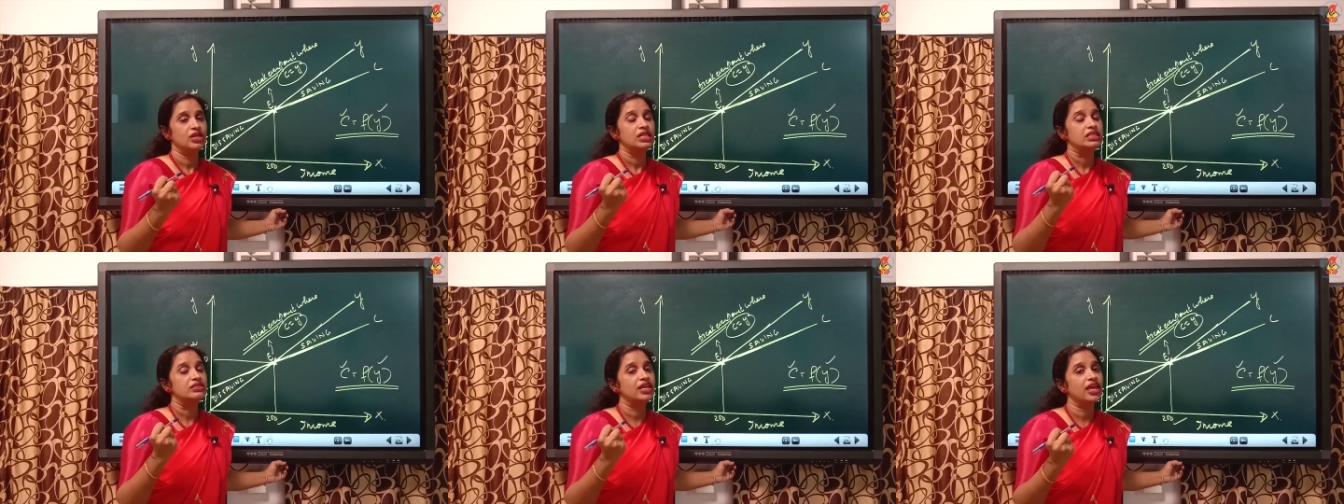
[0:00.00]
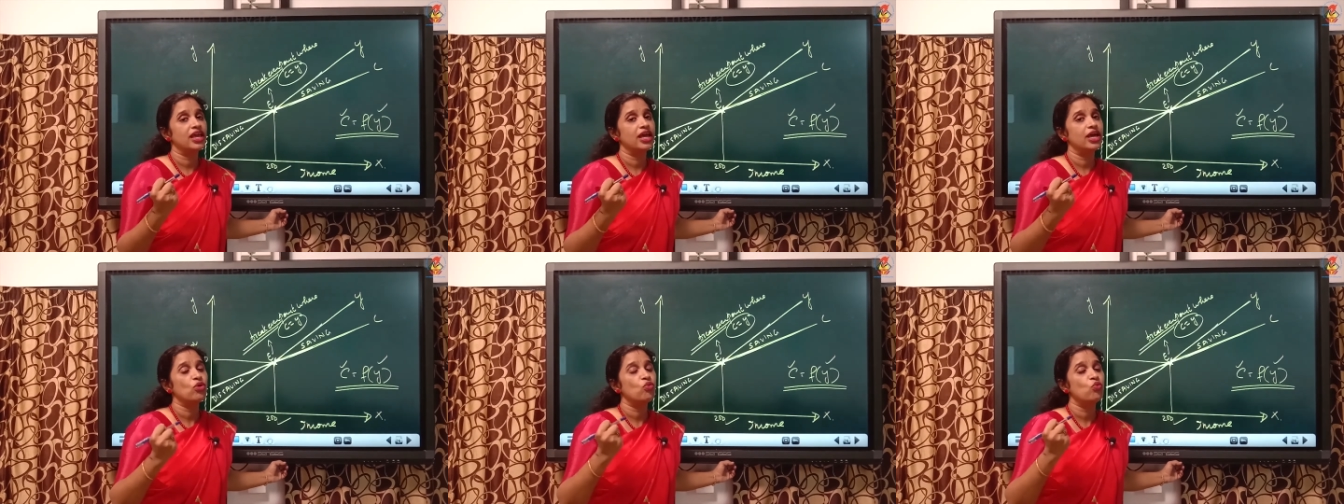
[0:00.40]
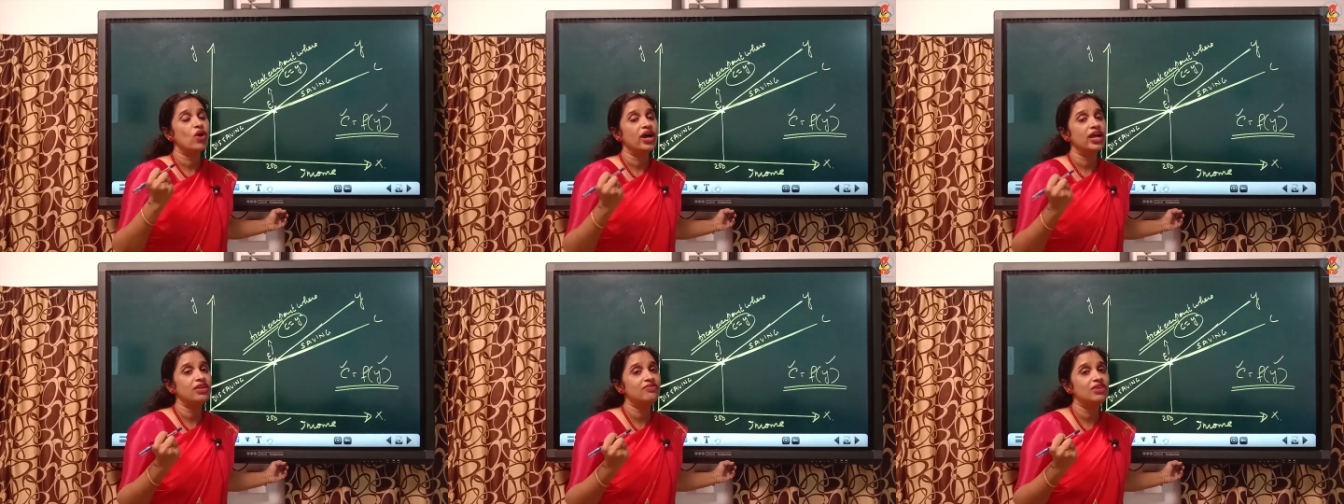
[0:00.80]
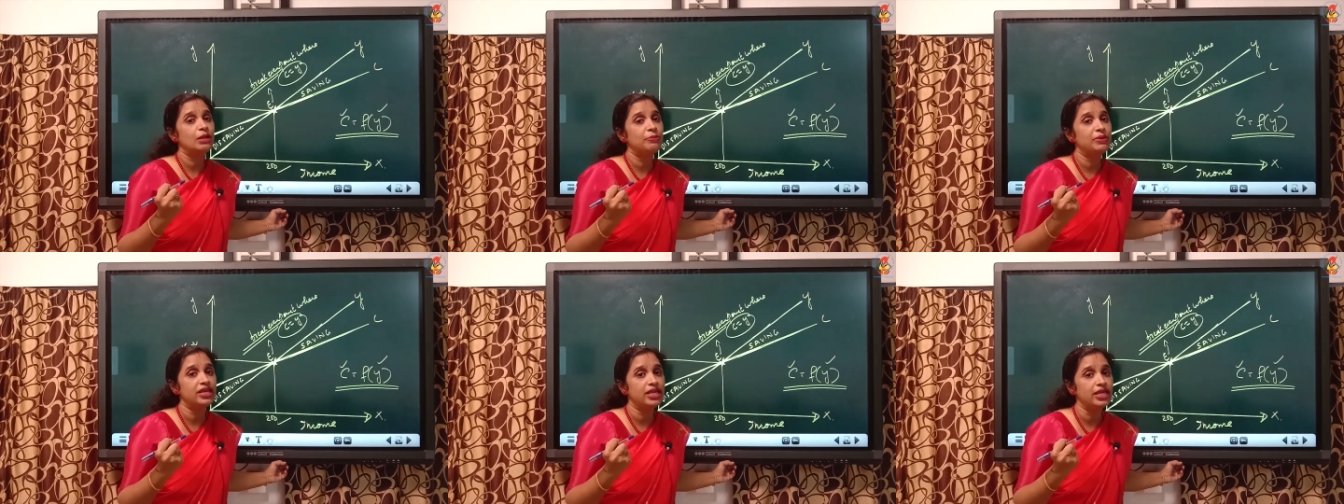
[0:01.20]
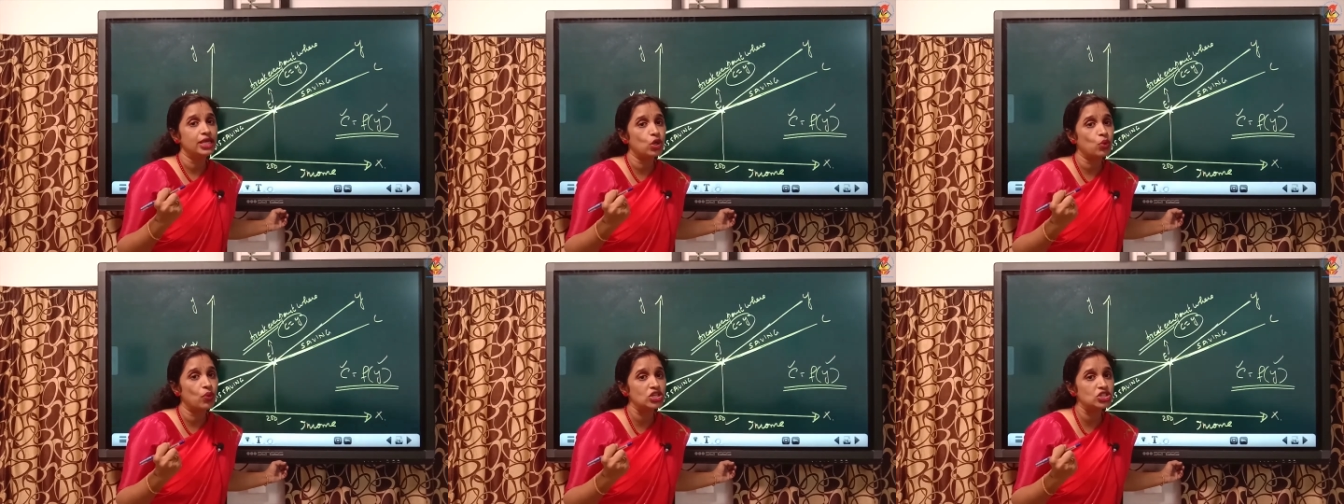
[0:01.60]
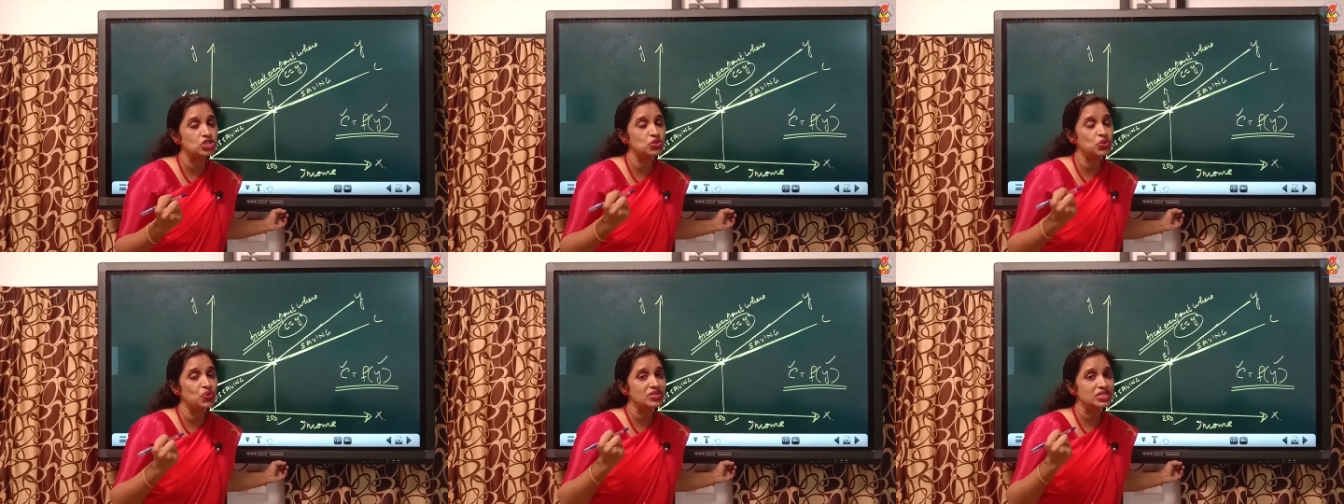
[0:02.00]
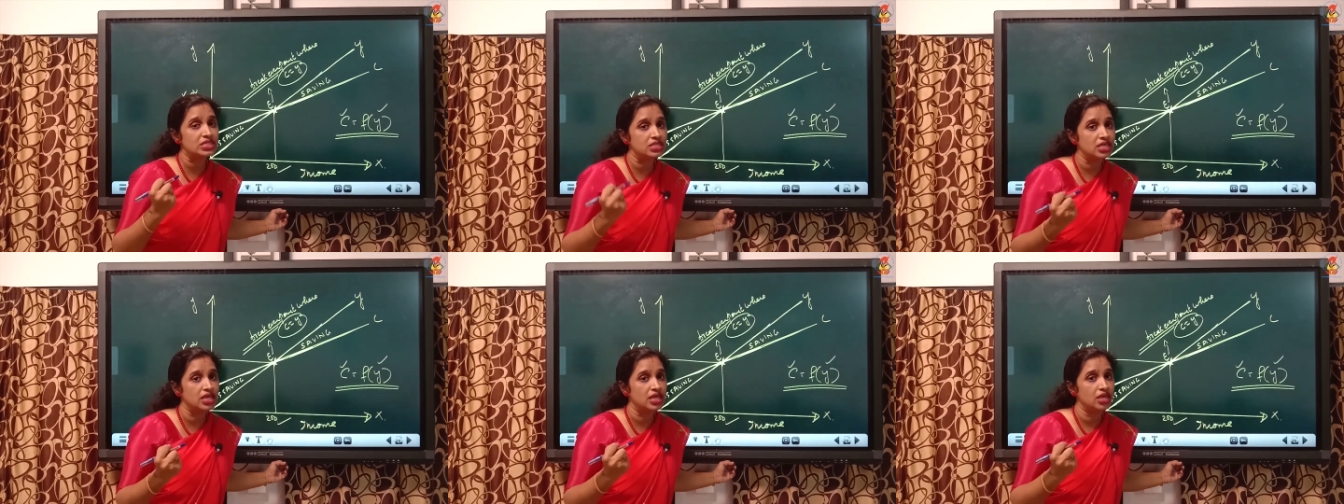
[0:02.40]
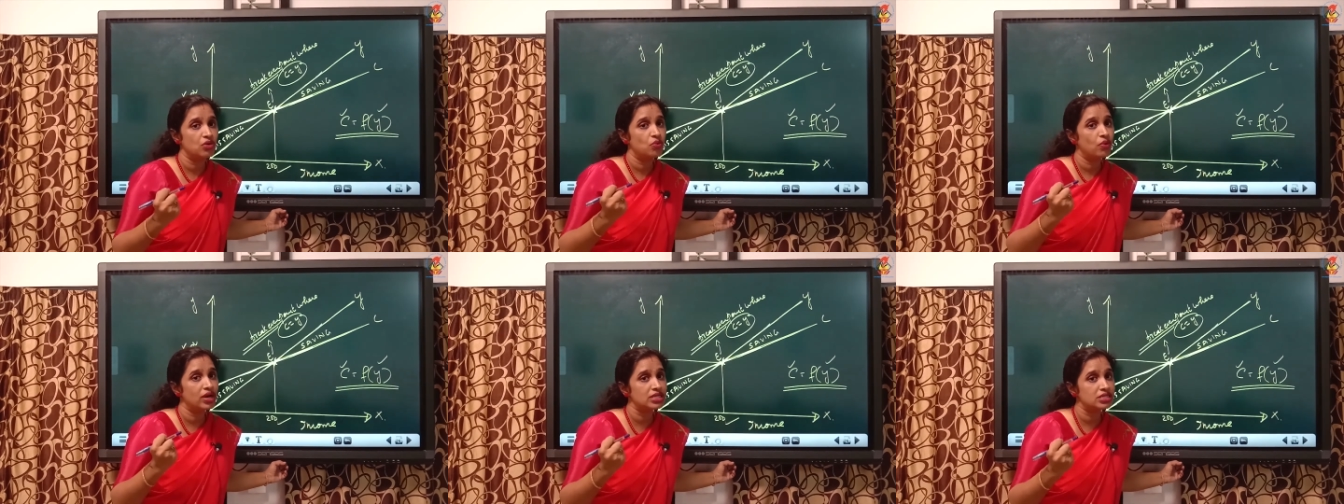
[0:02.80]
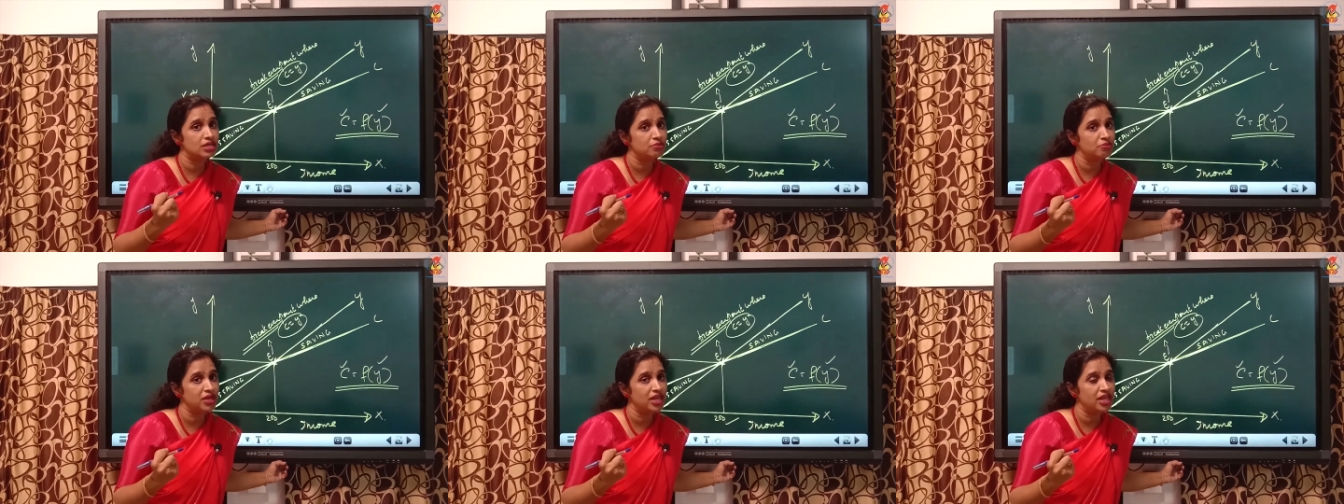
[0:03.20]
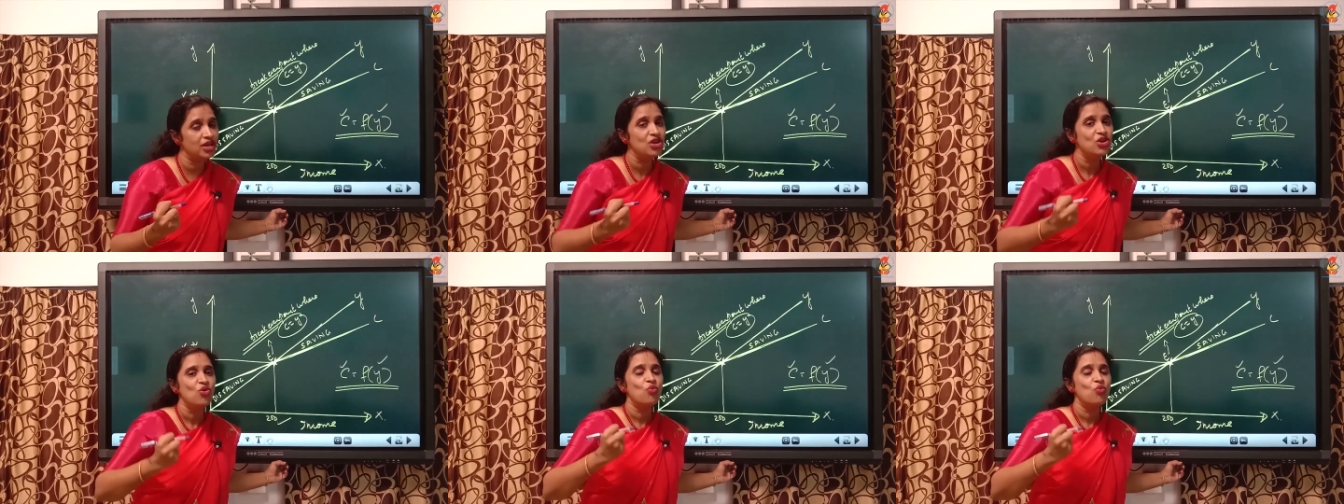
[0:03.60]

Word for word: there y will be equal to c. What does it mean?